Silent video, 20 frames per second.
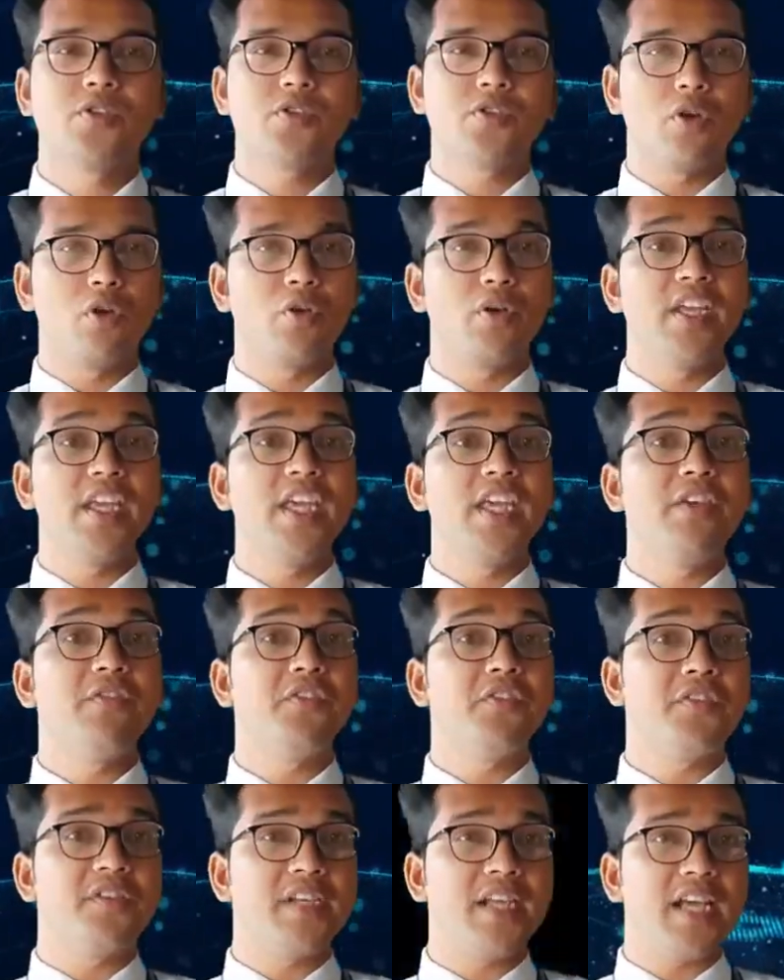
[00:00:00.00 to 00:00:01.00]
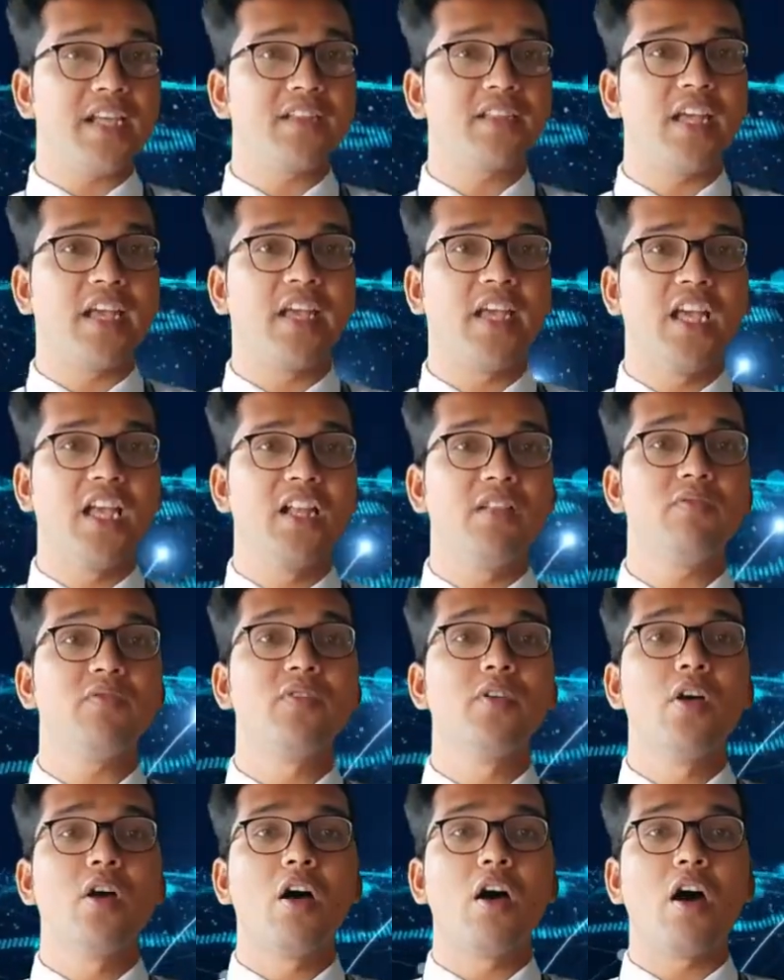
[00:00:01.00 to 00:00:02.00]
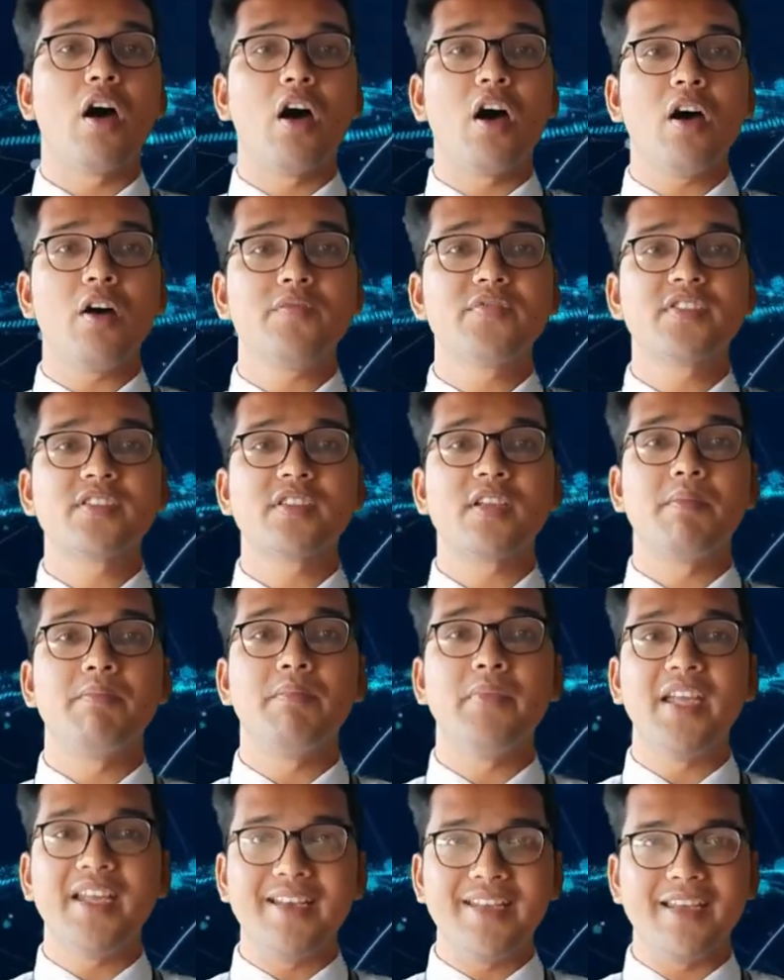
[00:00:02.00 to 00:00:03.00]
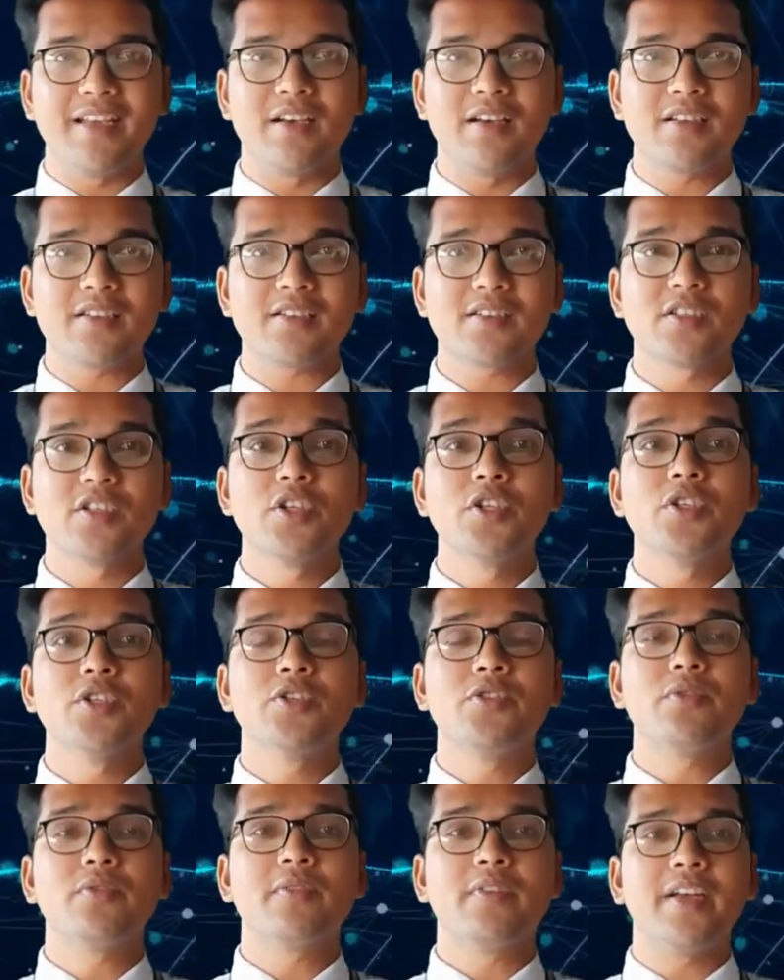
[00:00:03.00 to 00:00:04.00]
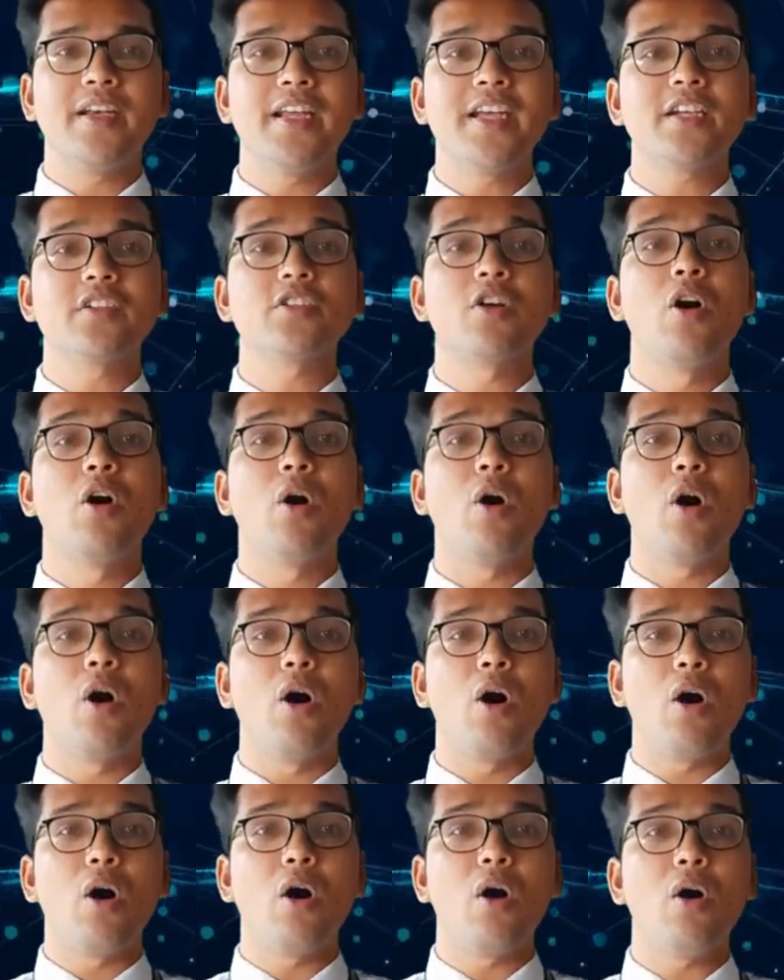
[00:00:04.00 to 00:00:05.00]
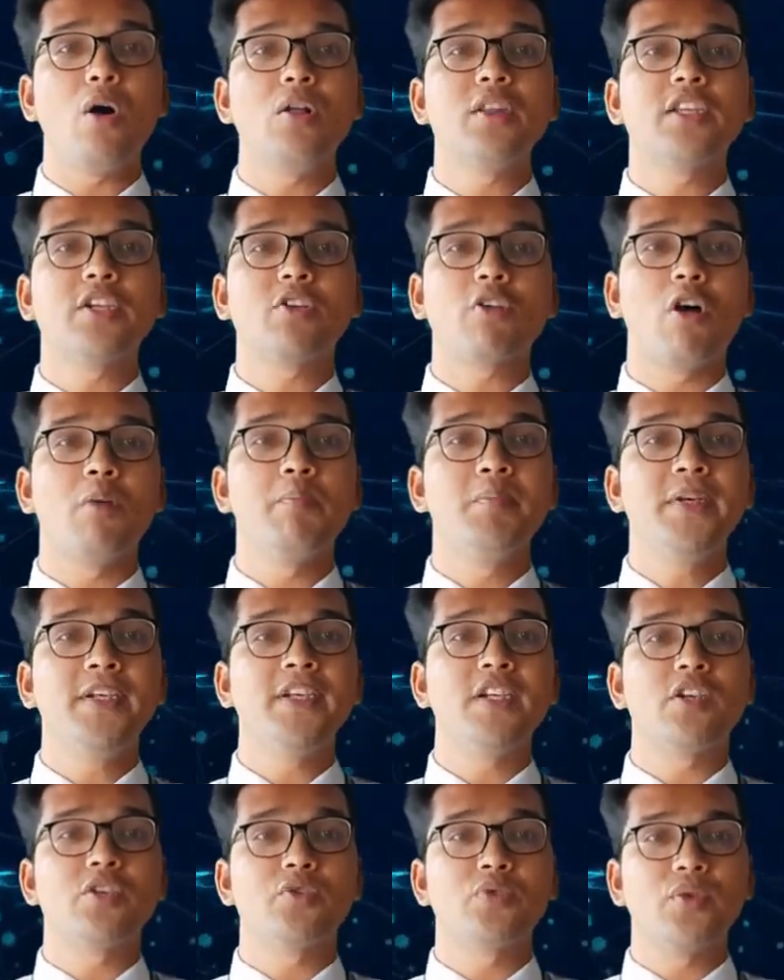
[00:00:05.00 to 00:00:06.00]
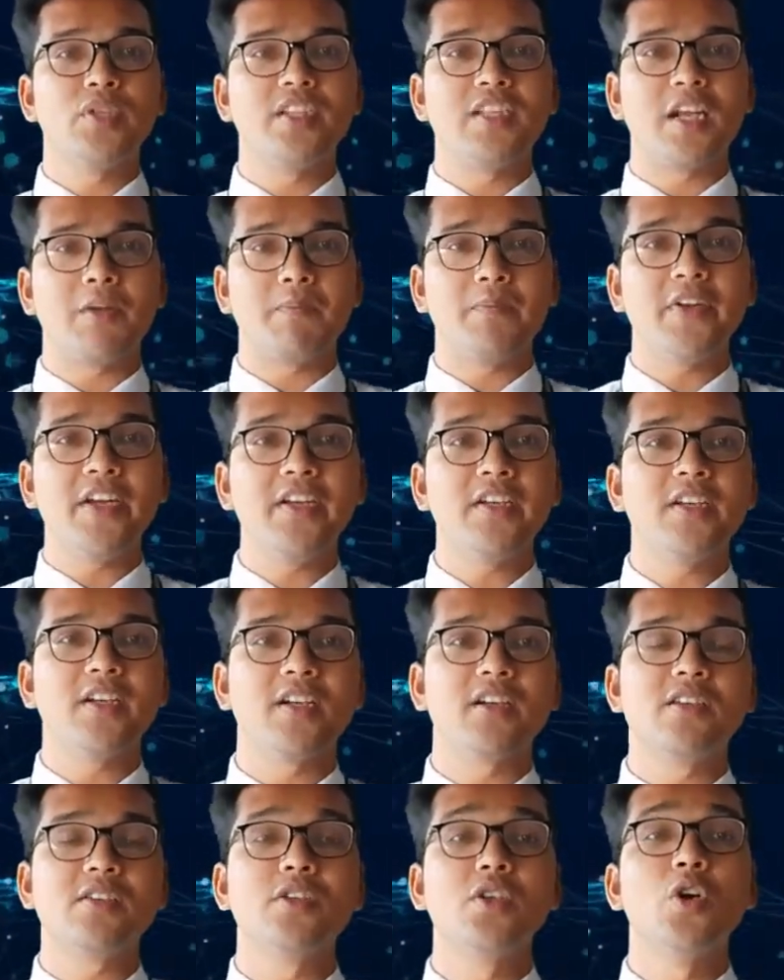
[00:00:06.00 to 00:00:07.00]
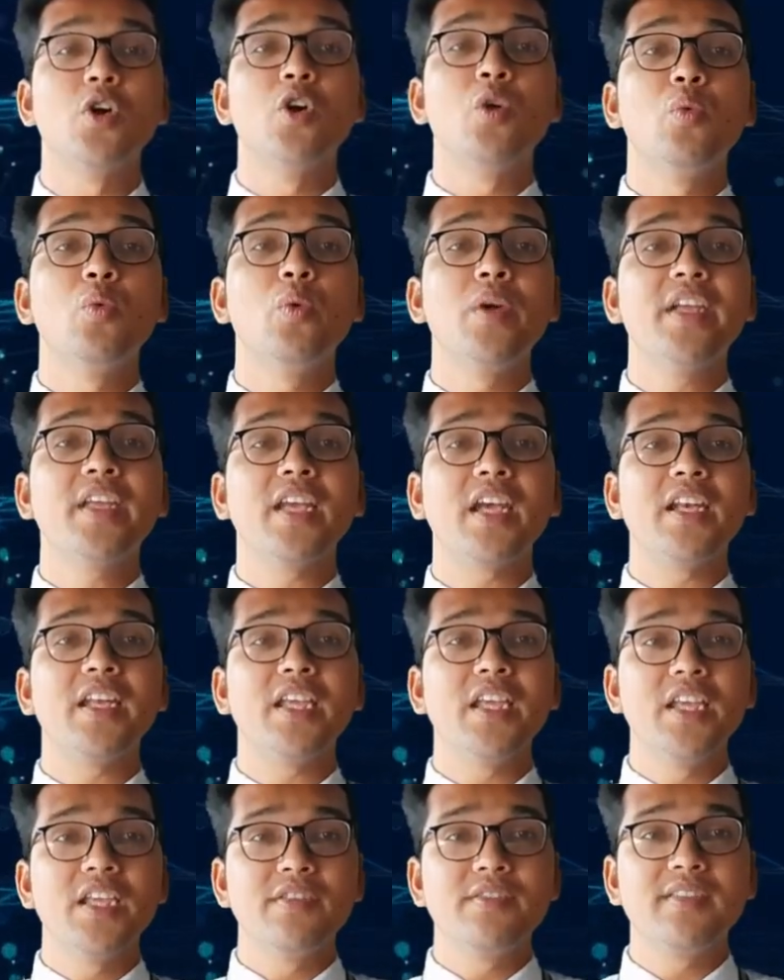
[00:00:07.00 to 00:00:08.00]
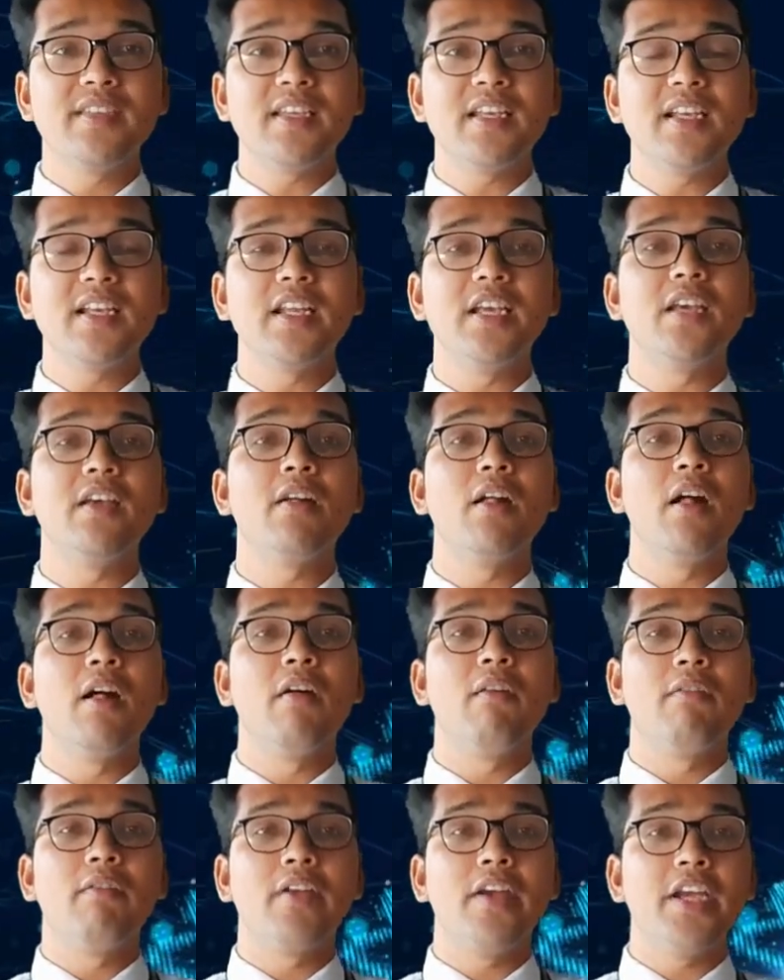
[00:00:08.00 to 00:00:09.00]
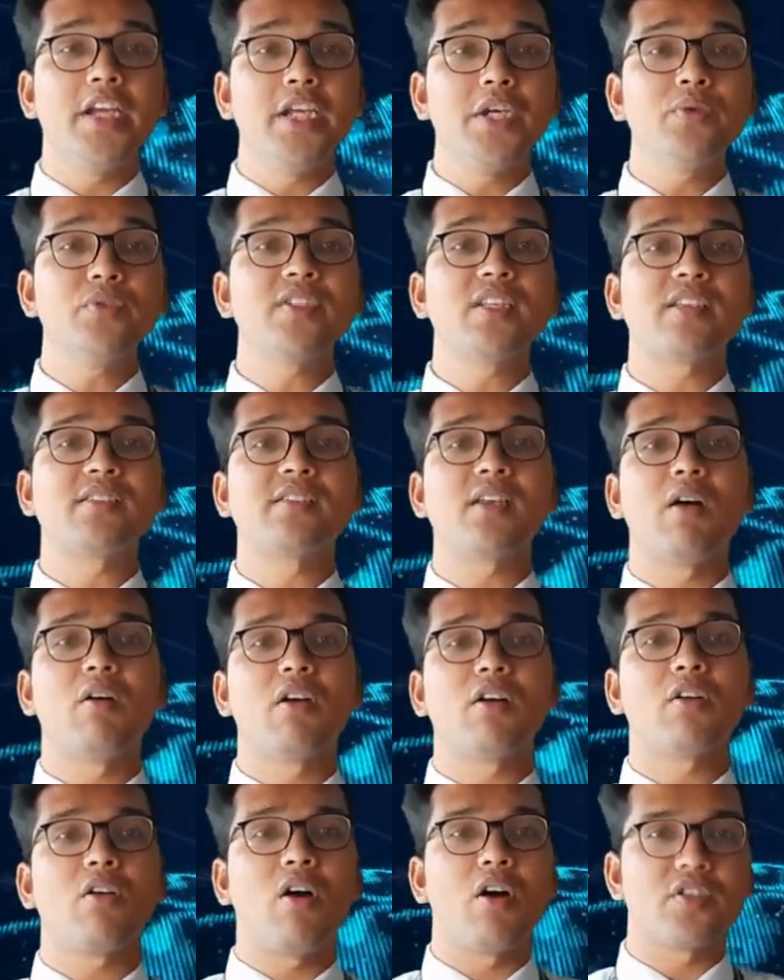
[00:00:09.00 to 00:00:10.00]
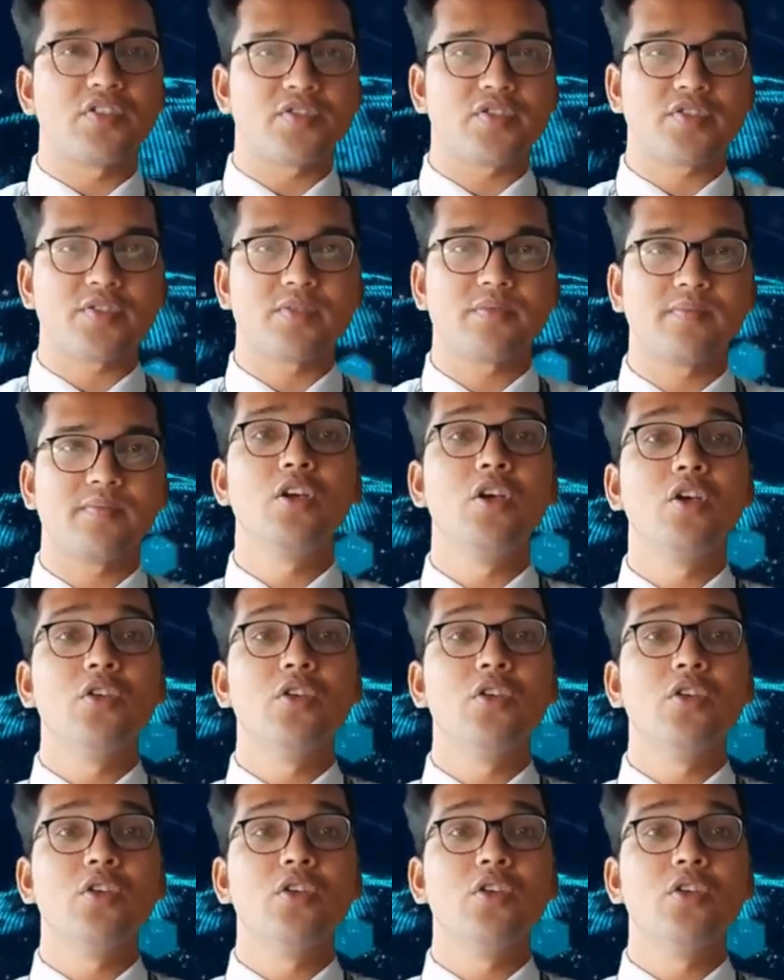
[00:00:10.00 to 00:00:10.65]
So if you take the help of some medias to connect all the computers with that printer, we can easily reduce our cost.